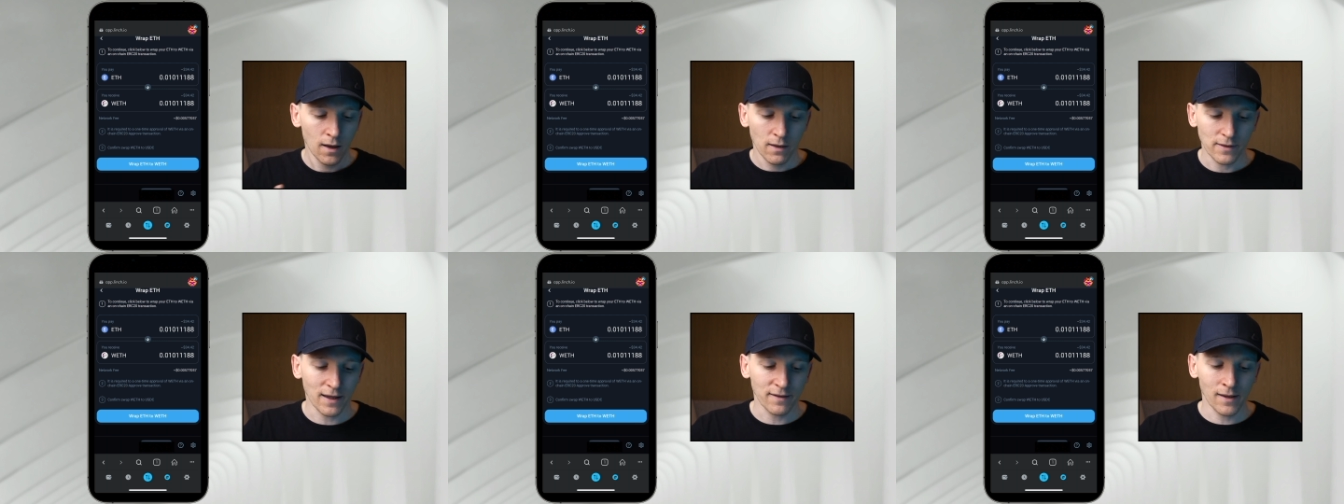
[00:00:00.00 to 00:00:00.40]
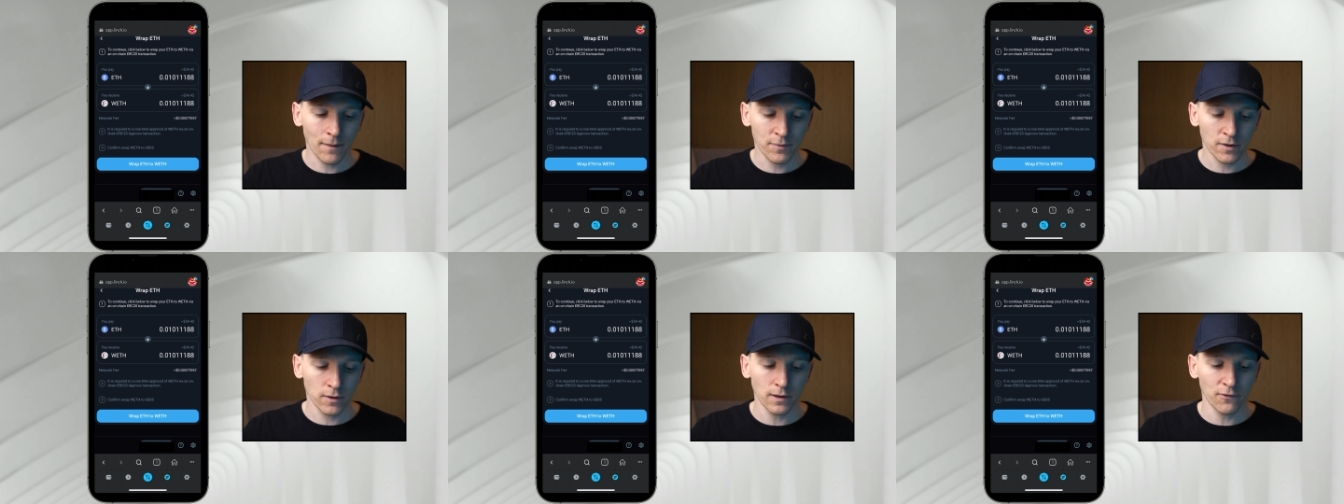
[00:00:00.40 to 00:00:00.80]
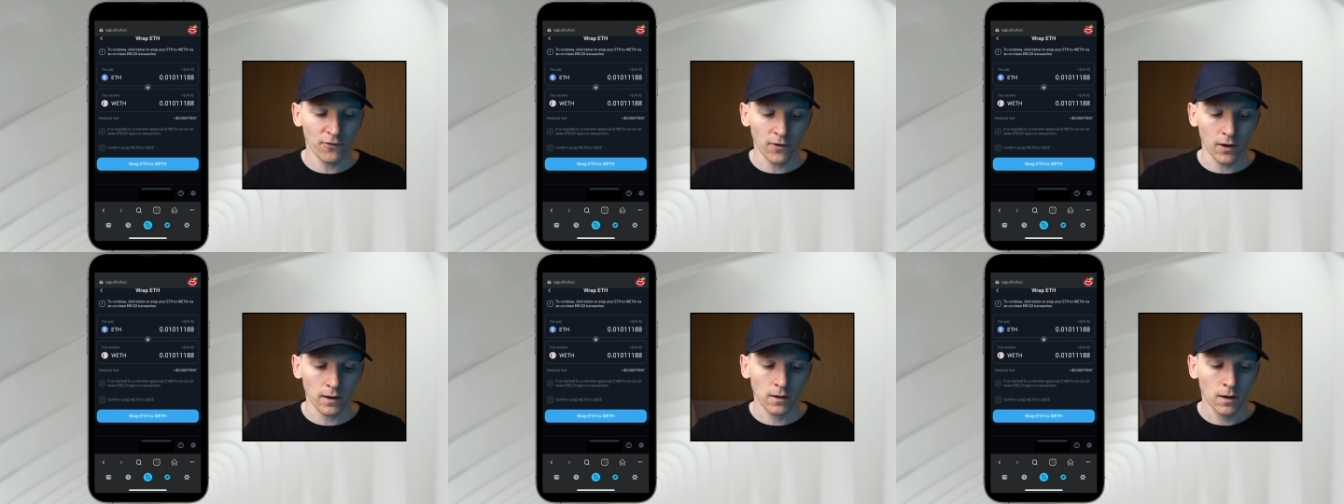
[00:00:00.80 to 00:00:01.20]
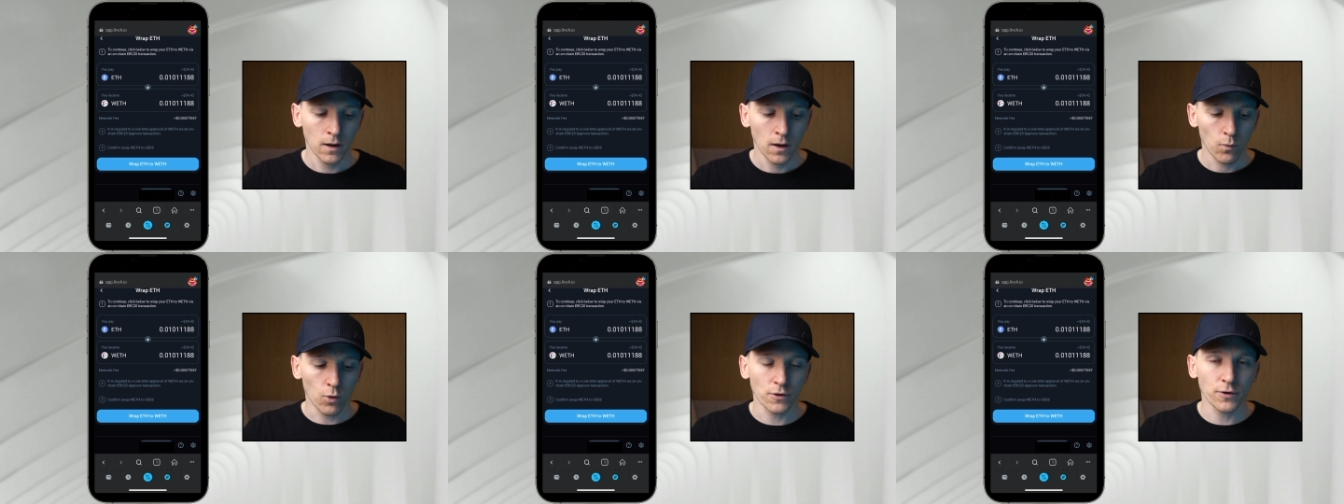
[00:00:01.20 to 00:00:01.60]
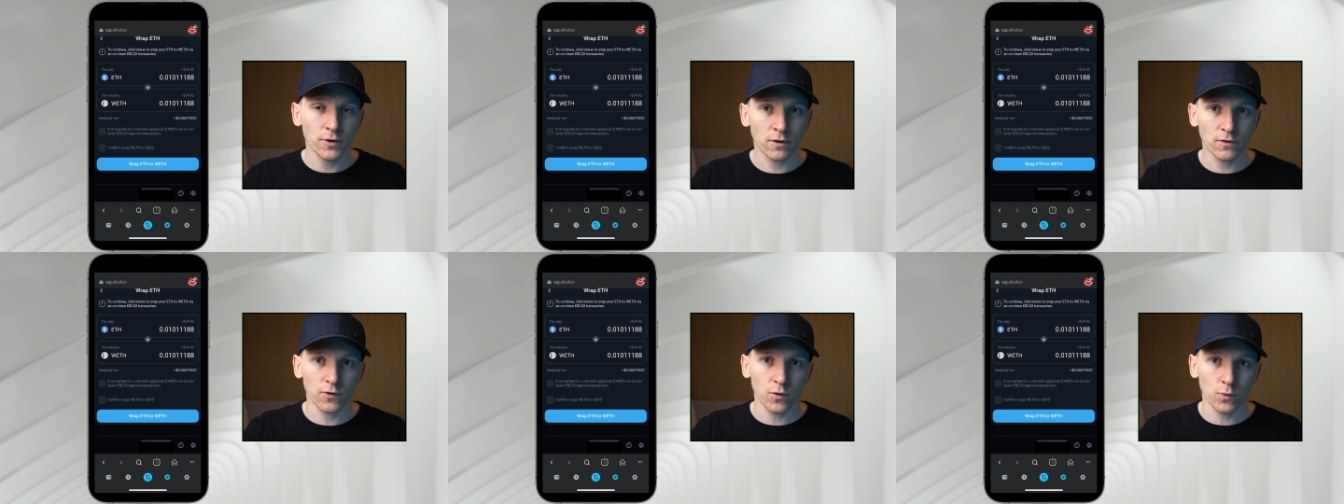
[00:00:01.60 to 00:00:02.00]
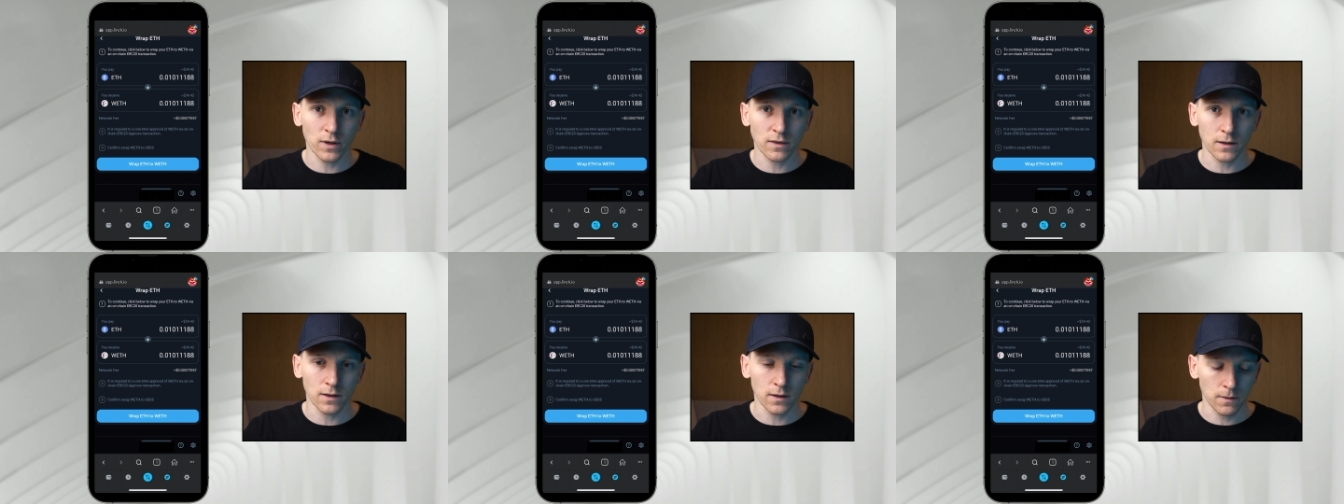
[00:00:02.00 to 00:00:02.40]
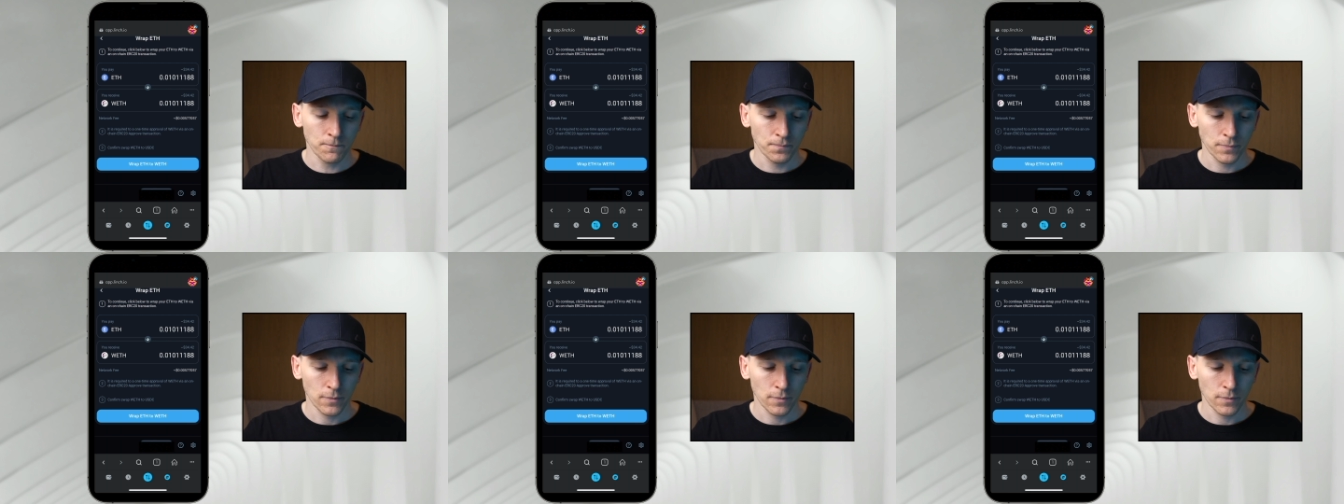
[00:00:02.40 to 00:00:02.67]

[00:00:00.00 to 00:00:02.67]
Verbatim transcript: That's absolutely fine. What you can do with the